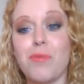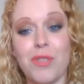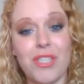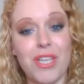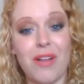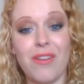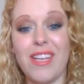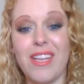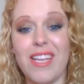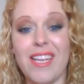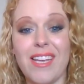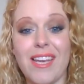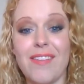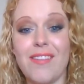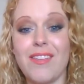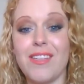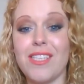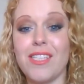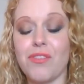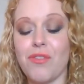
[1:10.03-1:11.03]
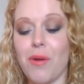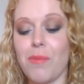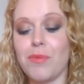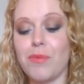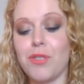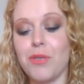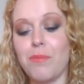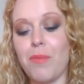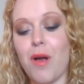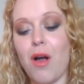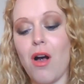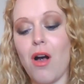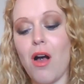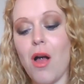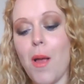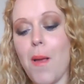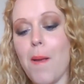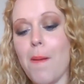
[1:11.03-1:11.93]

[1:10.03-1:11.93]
which I'll link in the description bar.